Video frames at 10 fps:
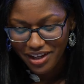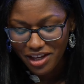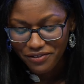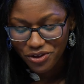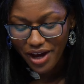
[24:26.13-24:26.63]

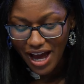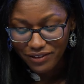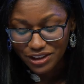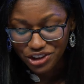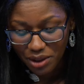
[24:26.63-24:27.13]
If you
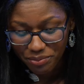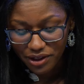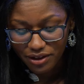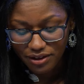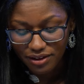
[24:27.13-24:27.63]
have the
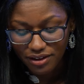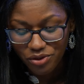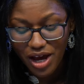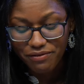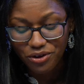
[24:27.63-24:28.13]
shepherd,
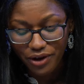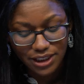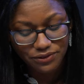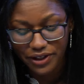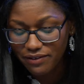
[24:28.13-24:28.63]
you have
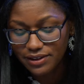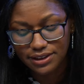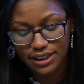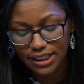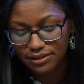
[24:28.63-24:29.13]
grace for every
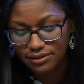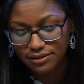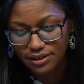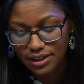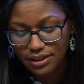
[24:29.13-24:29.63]
sin
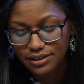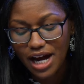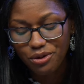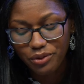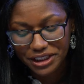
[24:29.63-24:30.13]

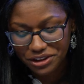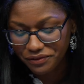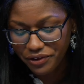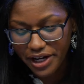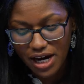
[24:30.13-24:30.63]

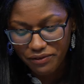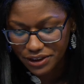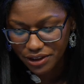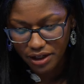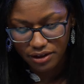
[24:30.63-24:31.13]
direction for
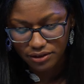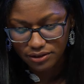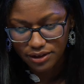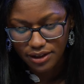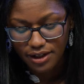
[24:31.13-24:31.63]
every turn,
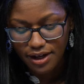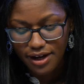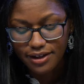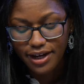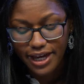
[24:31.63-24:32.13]

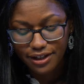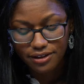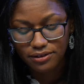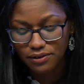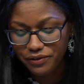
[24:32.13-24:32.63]
a
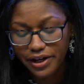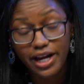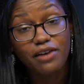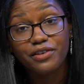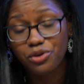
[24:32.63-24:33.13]
candle for
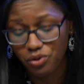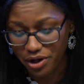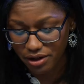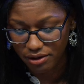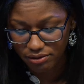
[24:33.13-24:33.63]
every
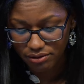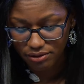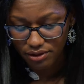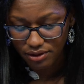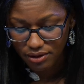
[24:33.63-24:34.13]
corner,
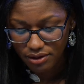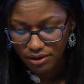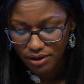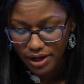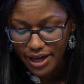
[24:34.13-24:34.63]

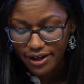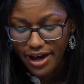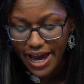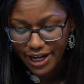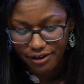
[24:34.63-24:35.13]
and
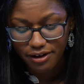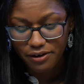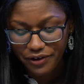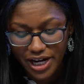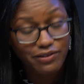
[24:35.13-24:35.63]
an
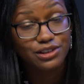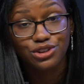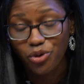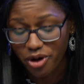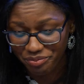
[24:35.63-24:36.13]
anchor for every
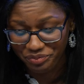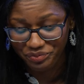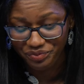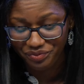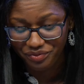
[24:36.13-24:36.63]
storm.
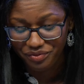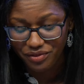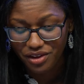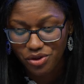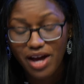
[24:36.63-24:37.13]

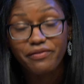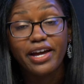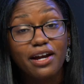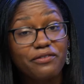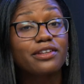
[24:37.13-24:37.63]
You have
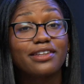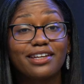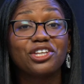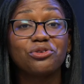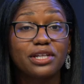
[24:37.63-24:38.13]

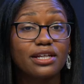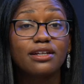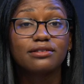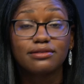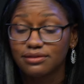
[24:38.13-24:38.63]
everything you
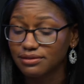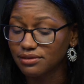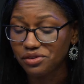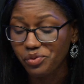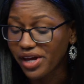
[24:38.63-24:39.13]
need.
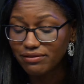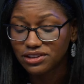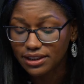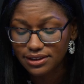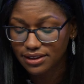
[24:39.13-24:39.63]
We have
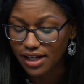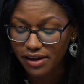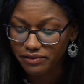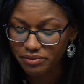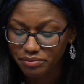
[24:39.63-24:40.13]
just
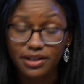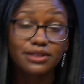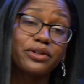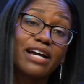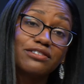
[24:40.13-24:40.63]
enough
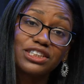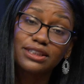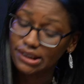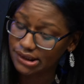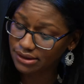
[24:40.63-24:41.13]
because we have
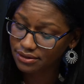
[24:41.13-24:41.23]
Jesus.